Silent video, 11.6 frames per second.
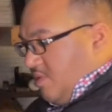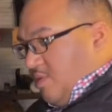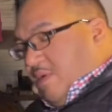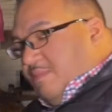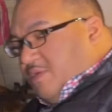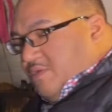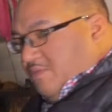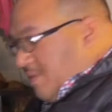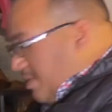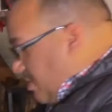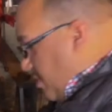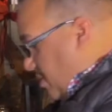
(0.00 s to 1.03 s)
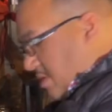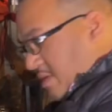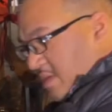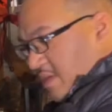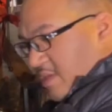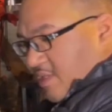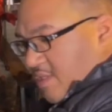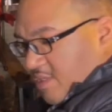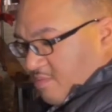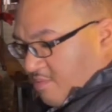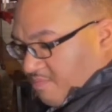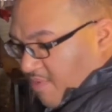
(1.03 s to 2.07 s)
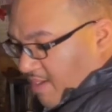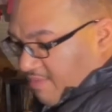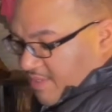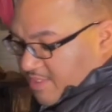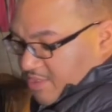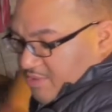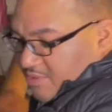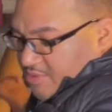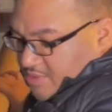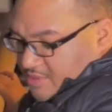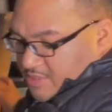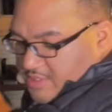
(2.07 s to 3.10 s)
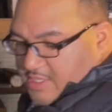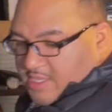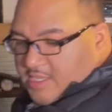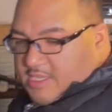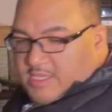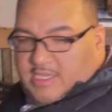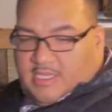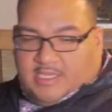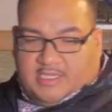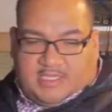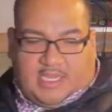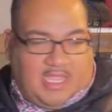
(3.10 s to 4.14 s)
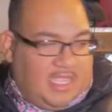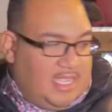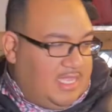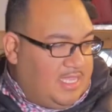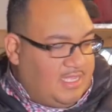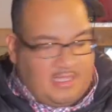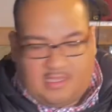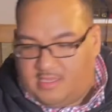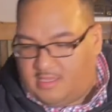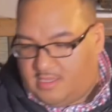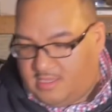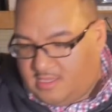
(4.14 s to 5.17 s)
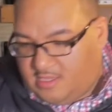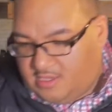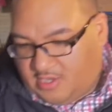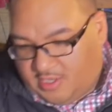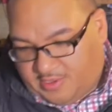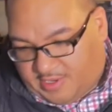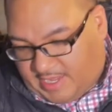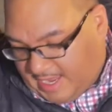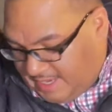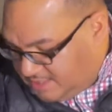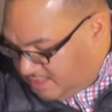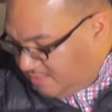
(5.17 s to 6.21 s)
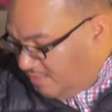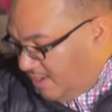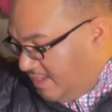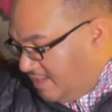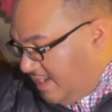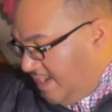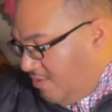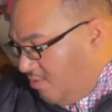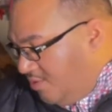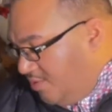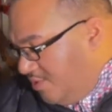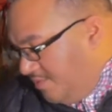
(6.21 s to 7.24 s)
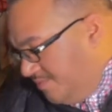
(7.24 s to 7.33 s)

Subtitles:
So I'm assuming this one probably too is another casting rod that I ordered,